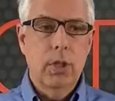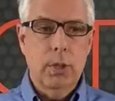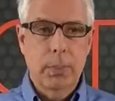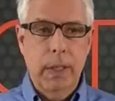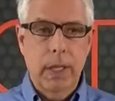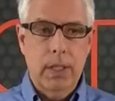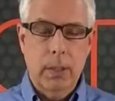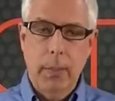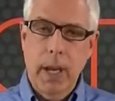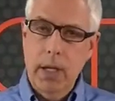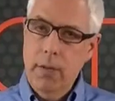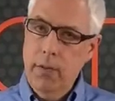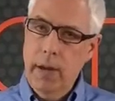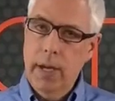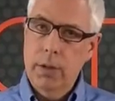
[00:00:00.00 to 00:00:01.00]
just because a
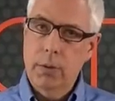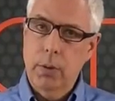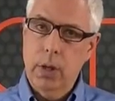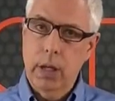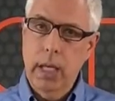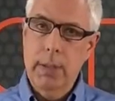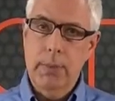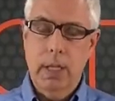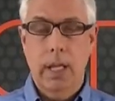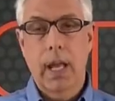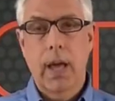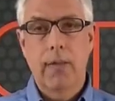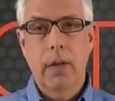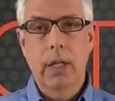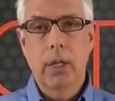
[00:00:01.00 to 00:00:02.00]
manufacturer claims that they
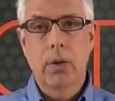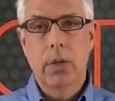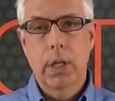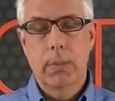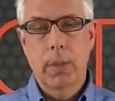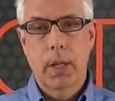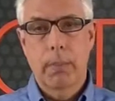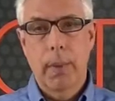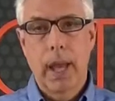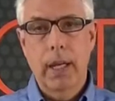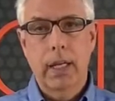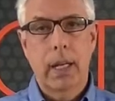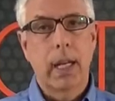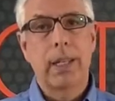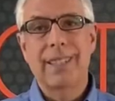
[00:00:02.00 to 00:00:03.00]
have a neodymium
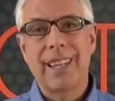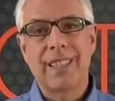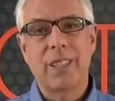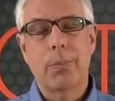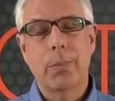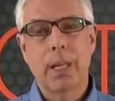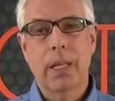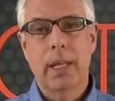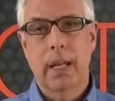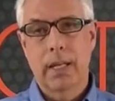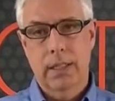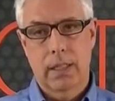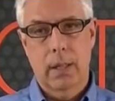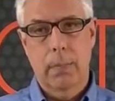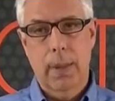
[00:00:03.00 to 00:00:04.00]
magnet, it doesn't mean that
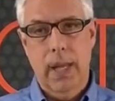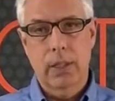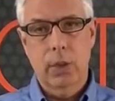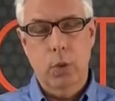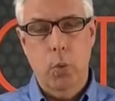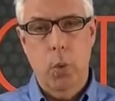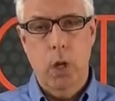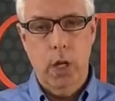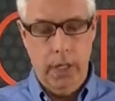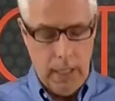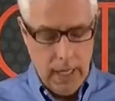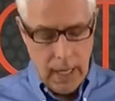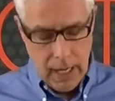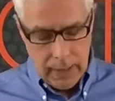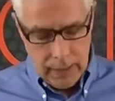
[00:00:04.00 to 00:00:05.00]
it's the best quality.
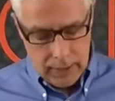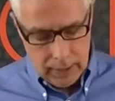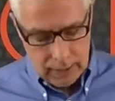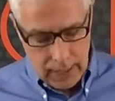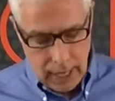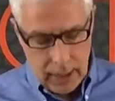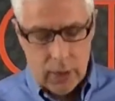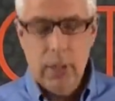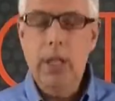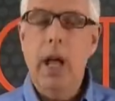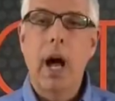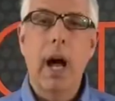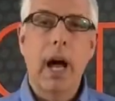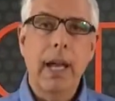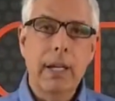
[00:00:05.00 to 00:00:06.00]
This is actually the
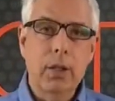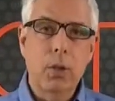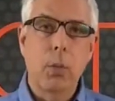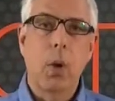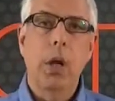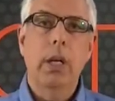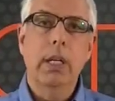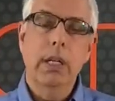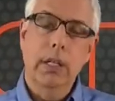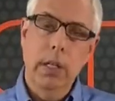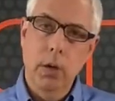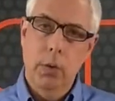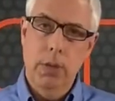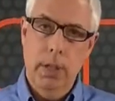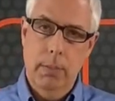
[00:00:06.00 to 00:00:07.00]
highest quality
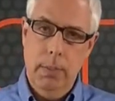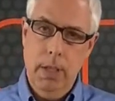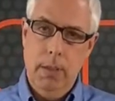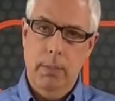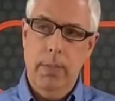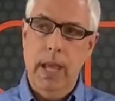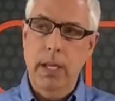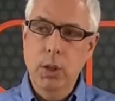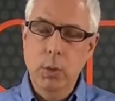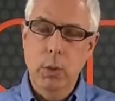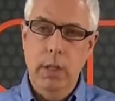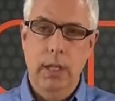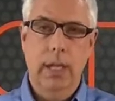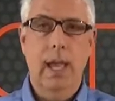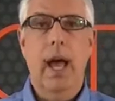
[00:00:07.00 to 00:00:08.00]
neodymium that you
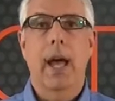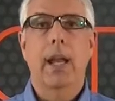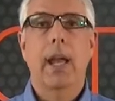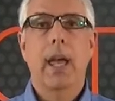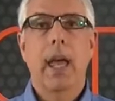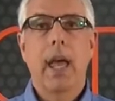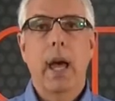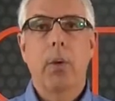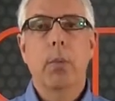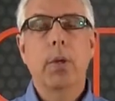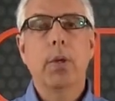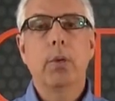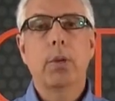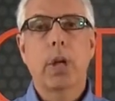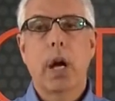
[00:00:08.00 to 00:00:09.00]
can get, and we
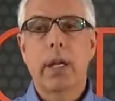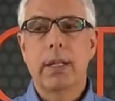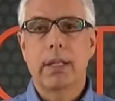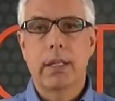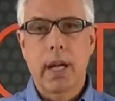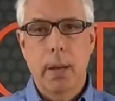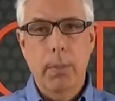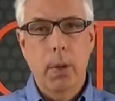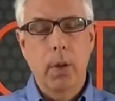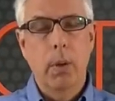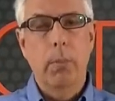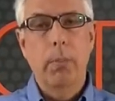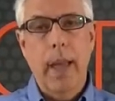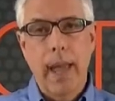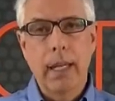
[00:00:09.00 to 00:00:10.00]
use a
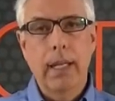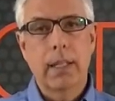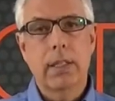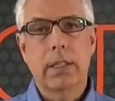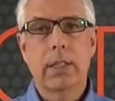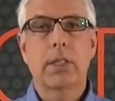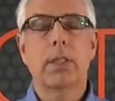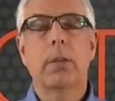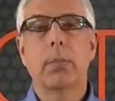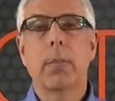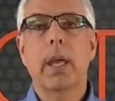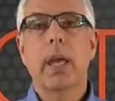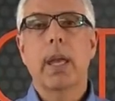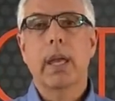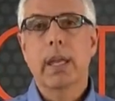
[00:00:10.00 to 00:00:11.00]
double magnet
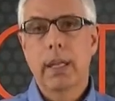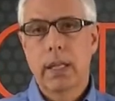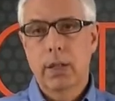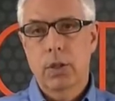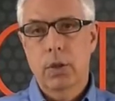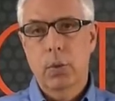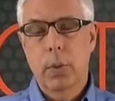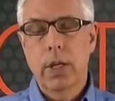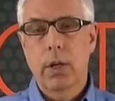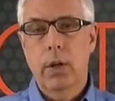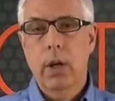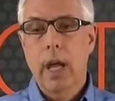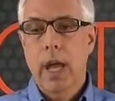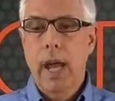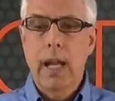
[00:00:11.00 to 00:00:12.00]
system in this
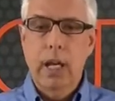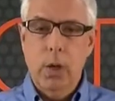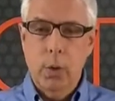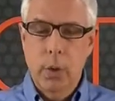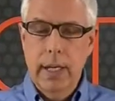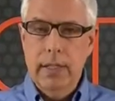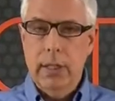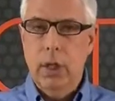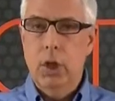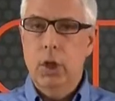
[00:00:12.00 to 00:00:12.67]
tweeter, and it creates a